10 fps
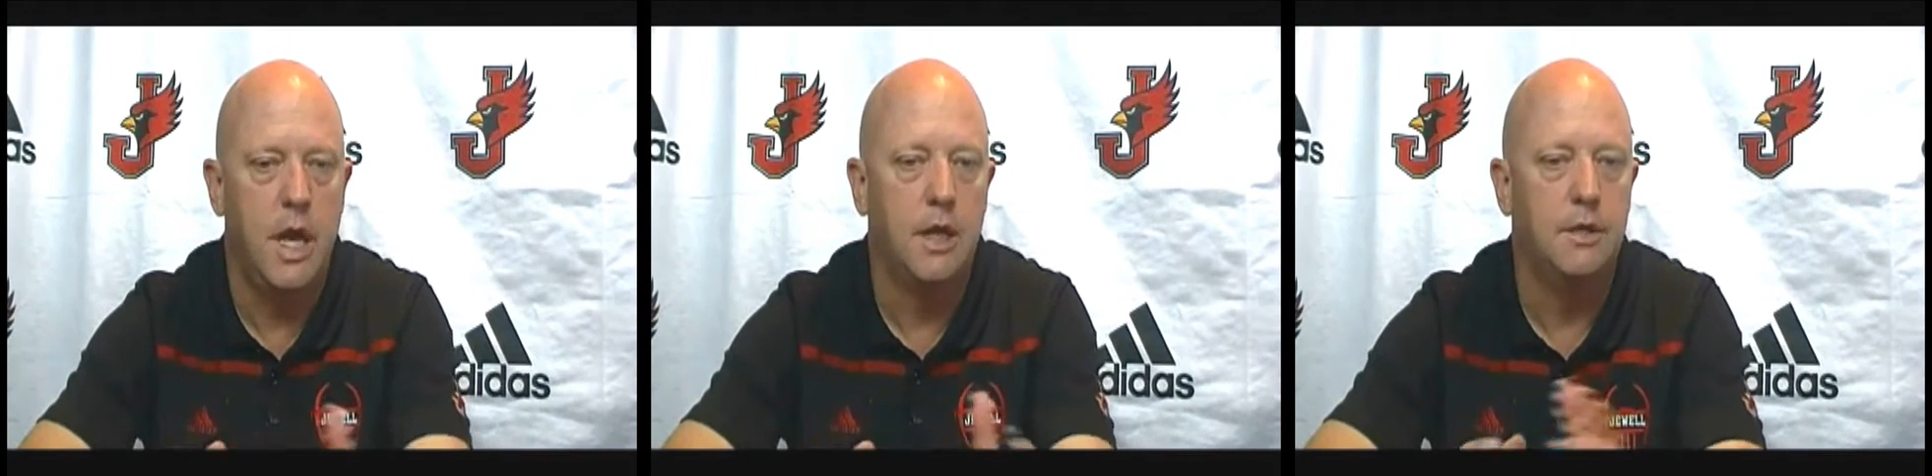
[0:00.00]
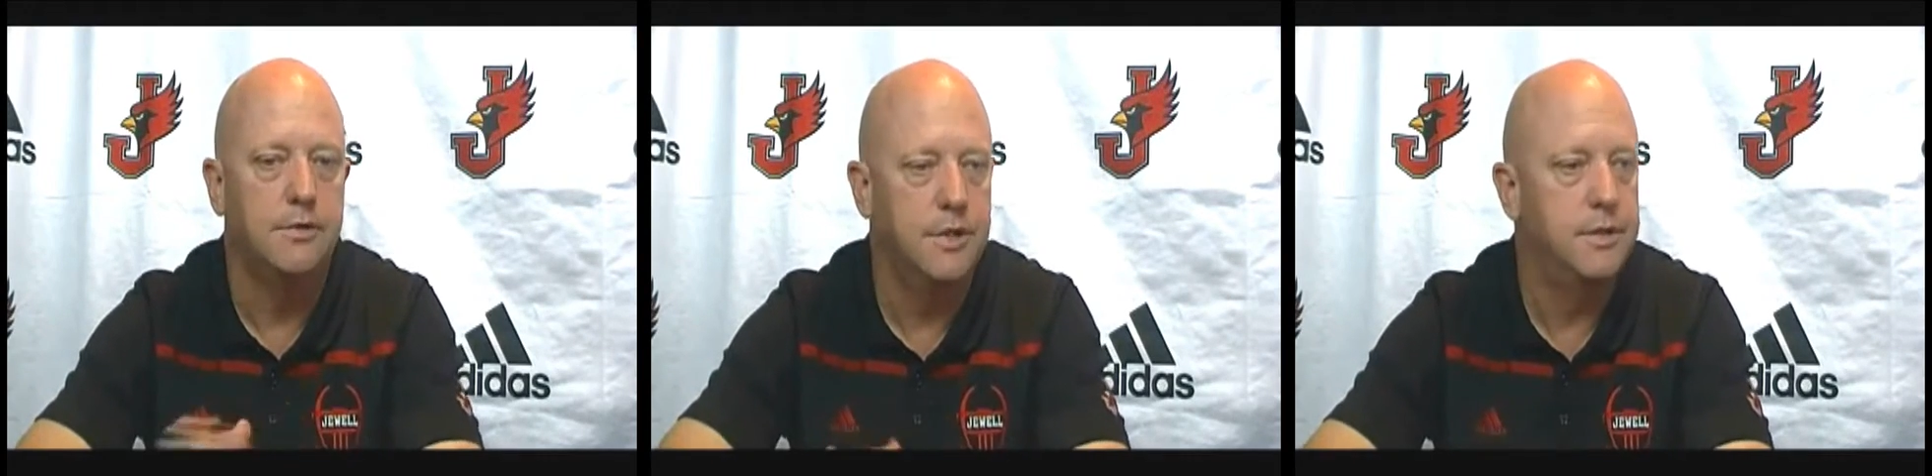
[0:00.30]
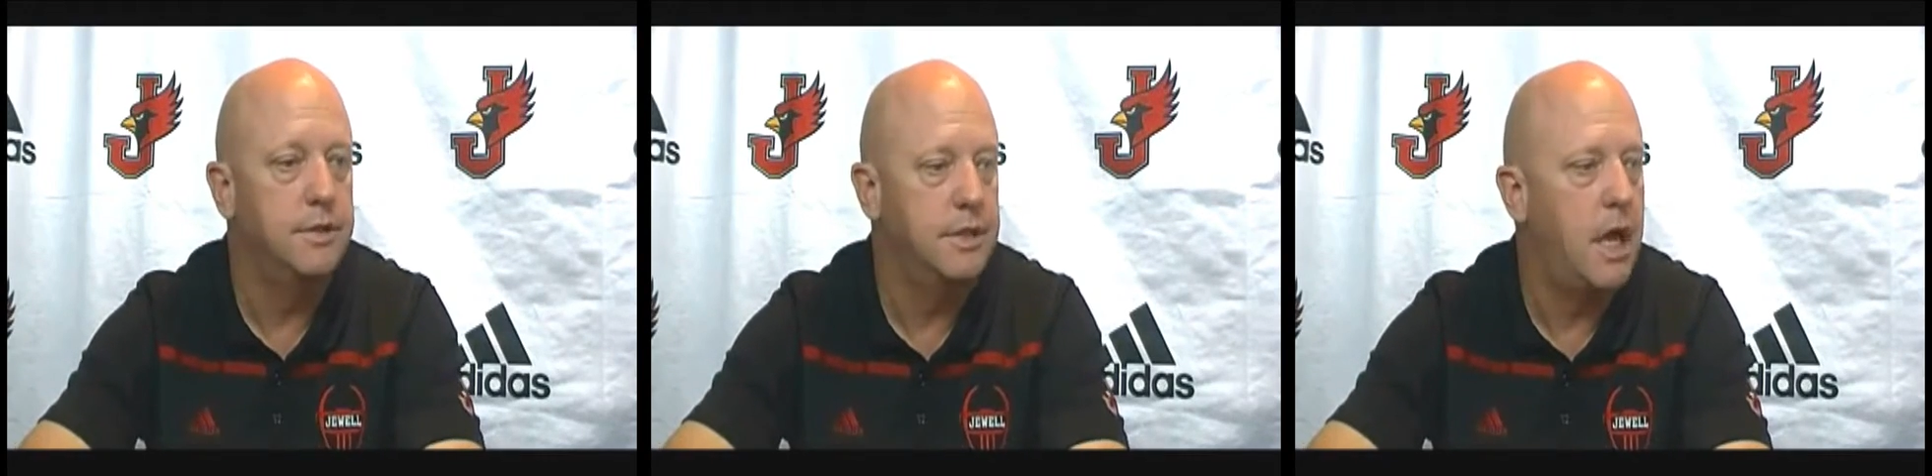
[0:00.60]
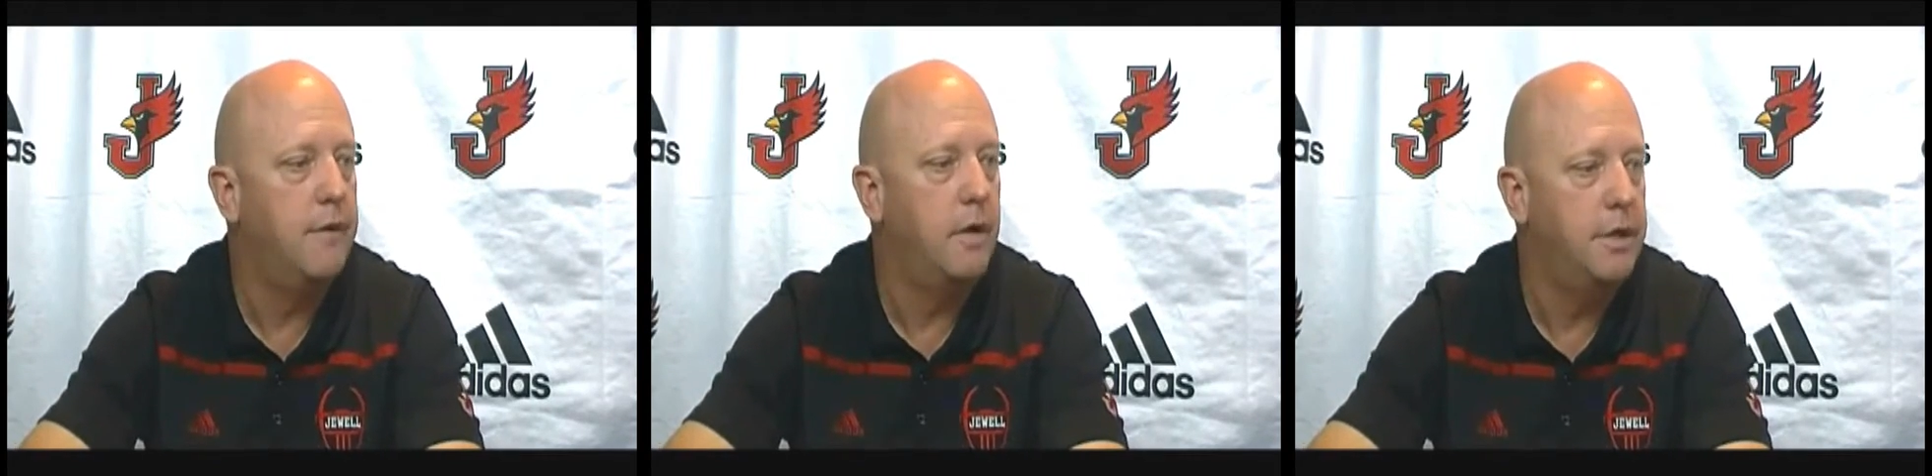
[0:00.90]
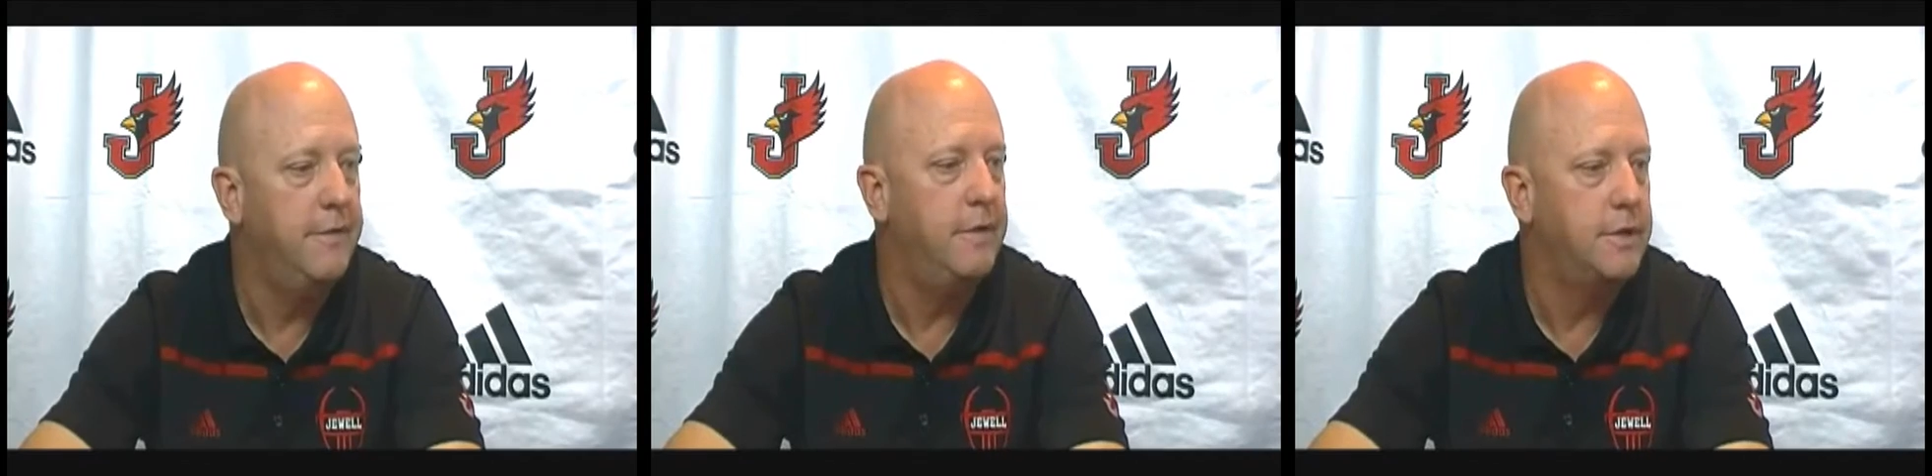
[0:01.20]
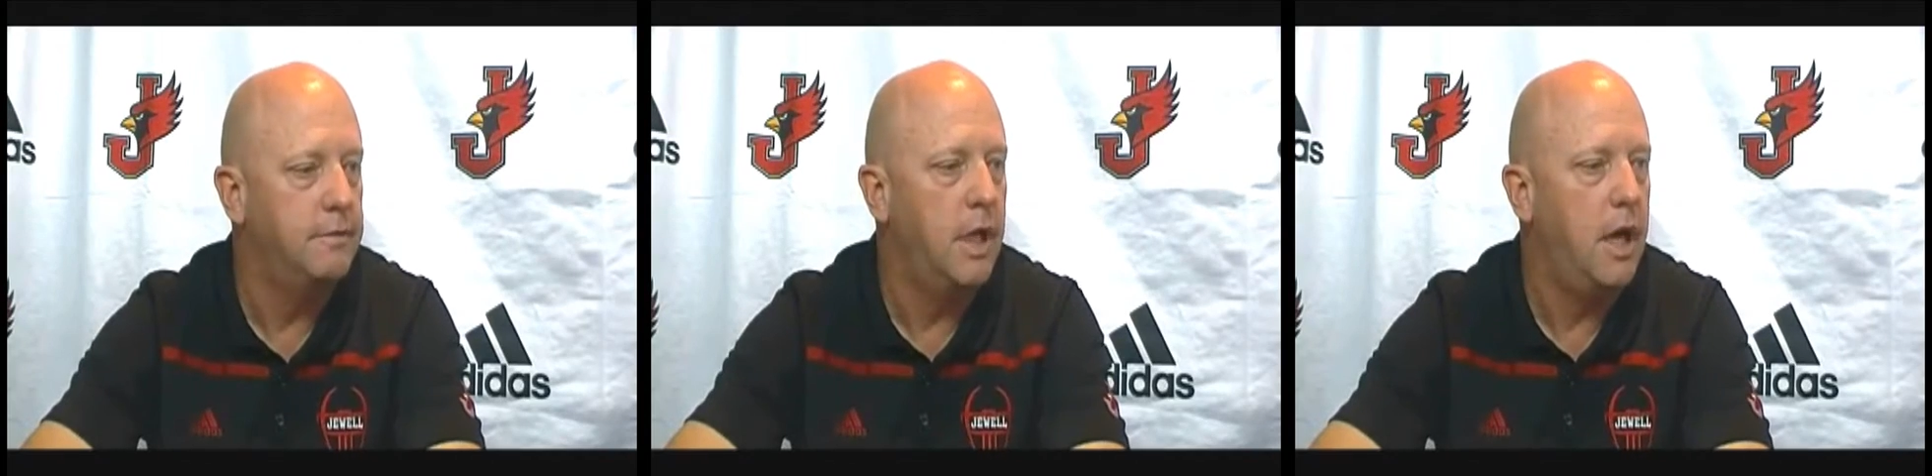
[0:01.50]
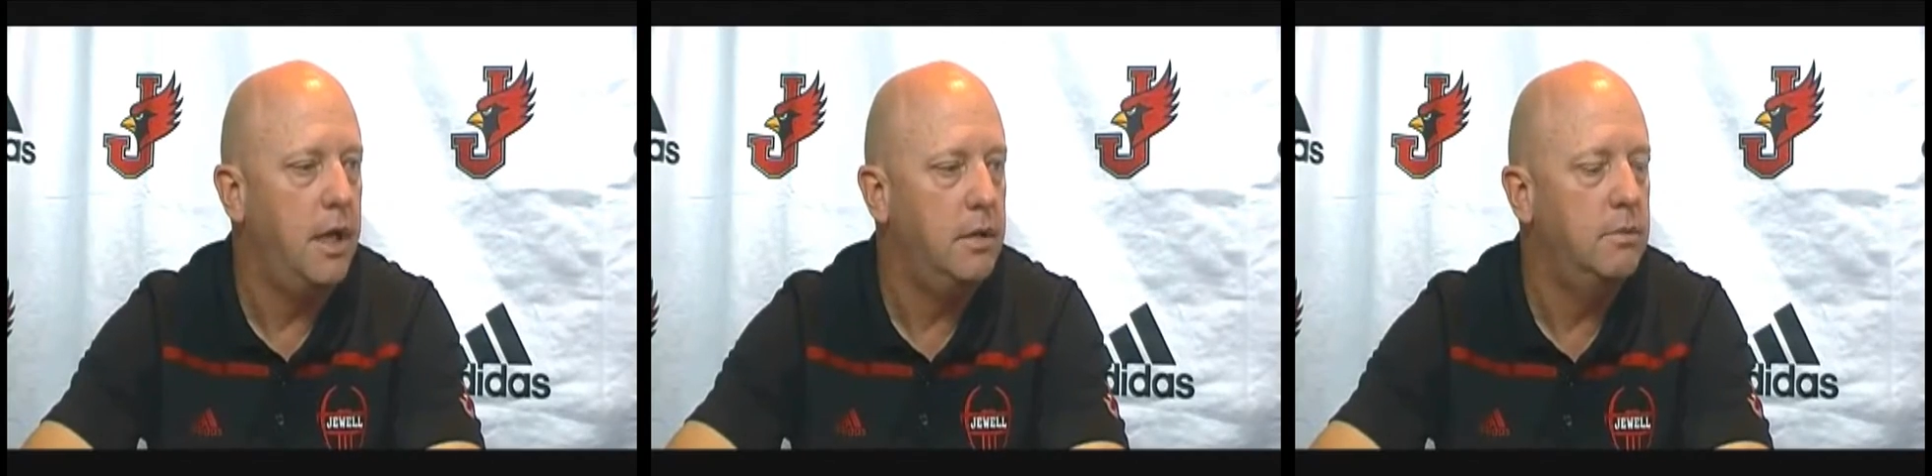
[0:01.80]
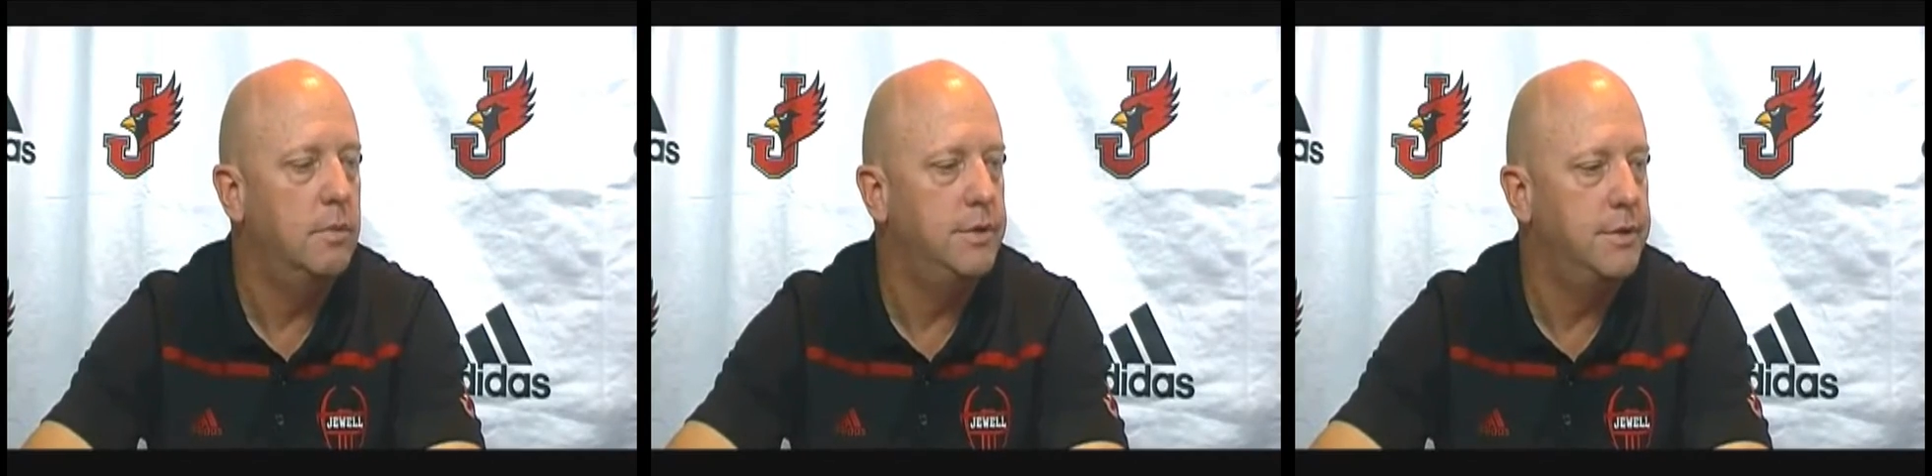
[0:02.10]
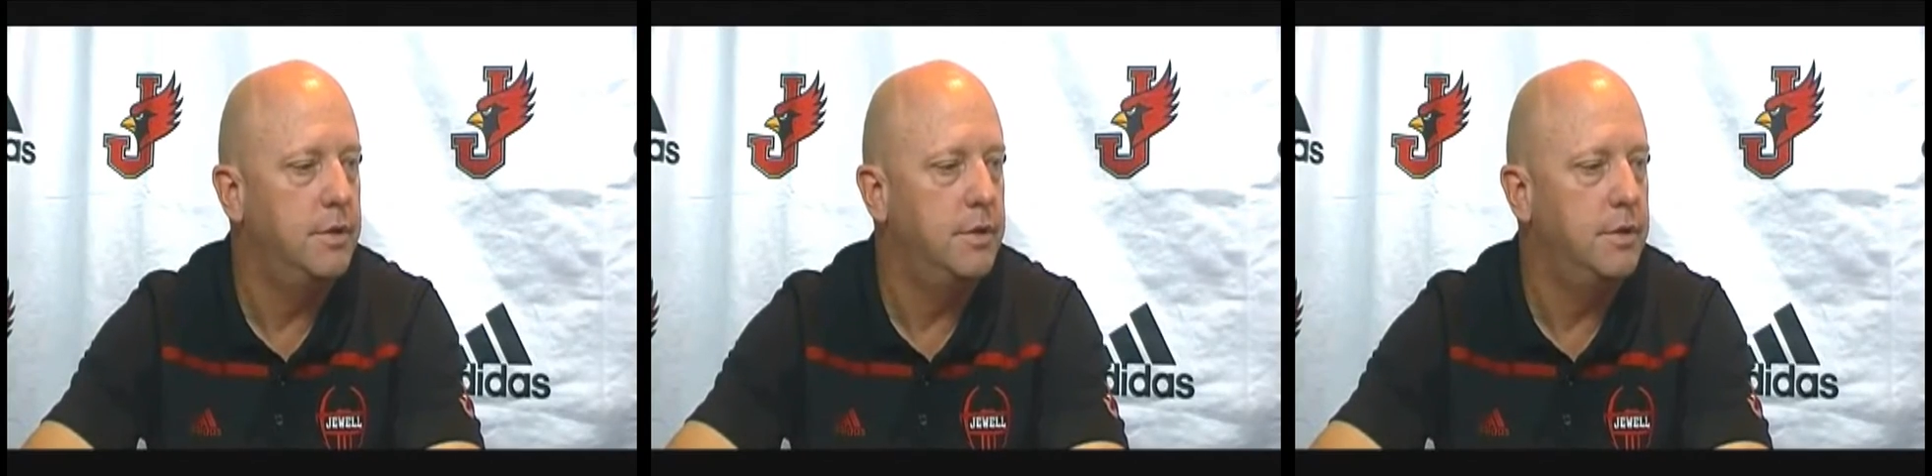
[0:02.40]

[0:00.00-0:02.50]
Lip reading: We've seen a lot of consistency out of our defensive line,